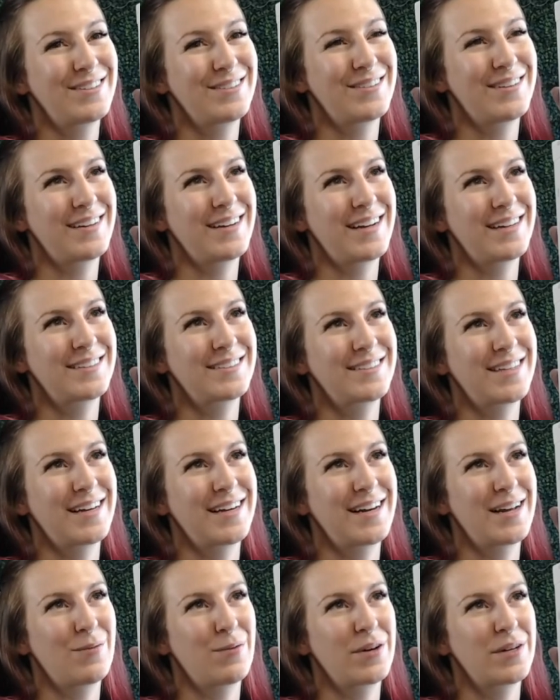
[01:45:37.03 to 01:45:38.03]
it, I decided
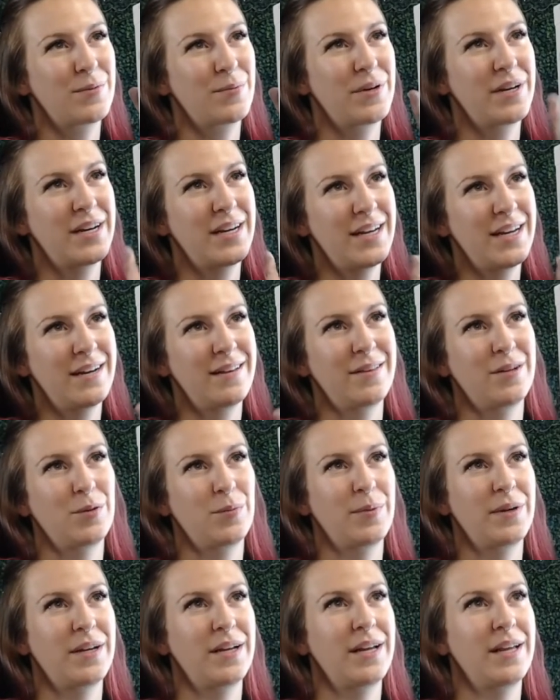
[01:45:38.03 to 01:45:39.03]
I wanted to bring it in a little
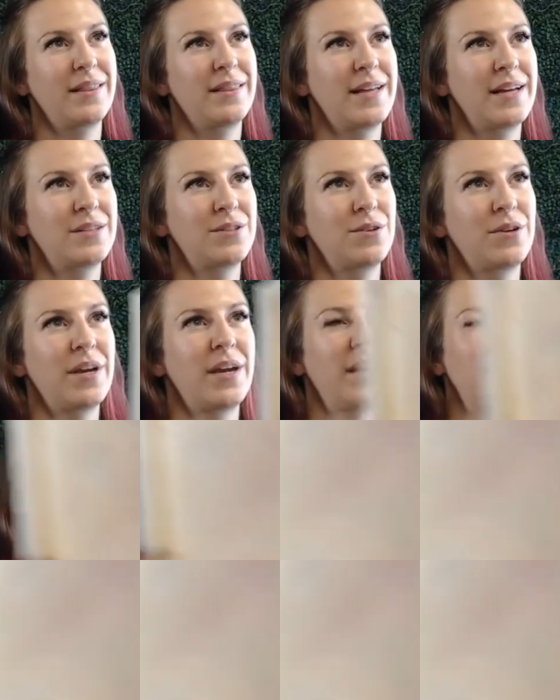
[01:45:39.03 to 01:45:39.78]
bit, and that's okay.